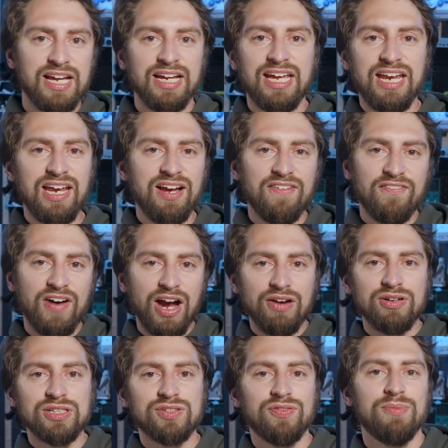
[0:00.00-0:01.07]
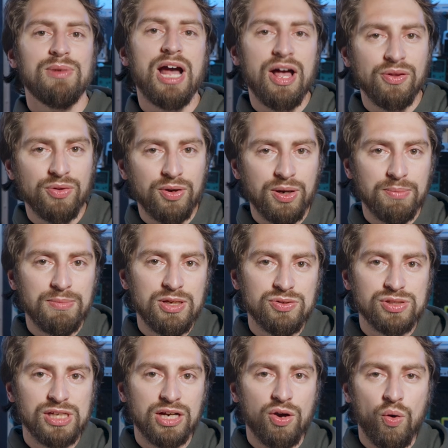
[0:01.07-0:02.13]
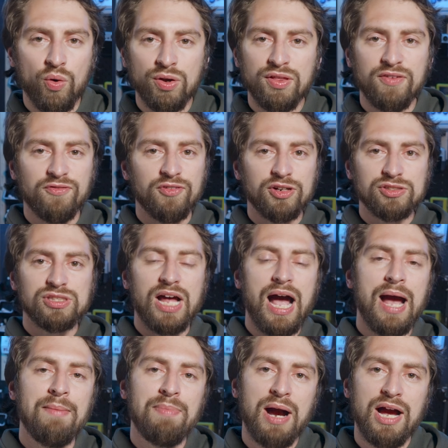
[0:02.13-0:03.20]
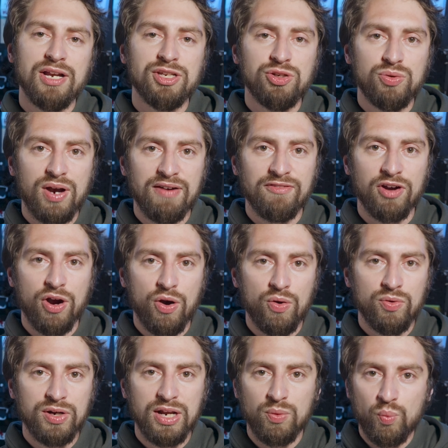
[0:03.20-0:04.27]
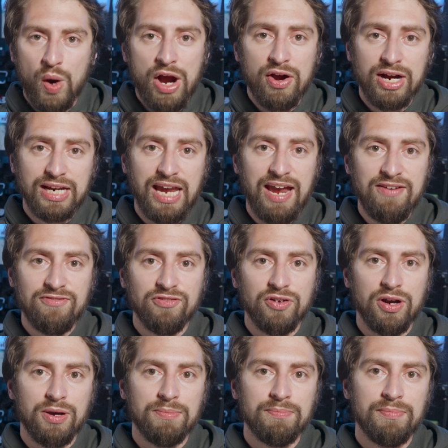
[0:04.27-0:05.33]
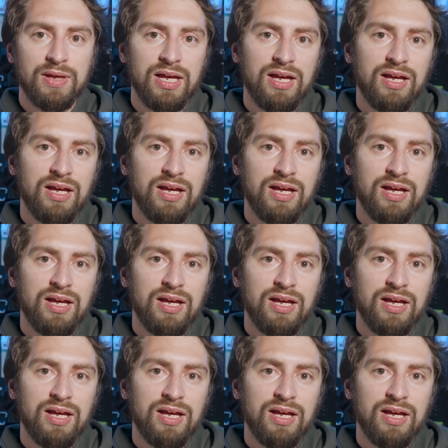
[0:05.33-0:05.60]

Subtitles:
getting a virus from downloading music, or the first iPod you ever owned and where it came from.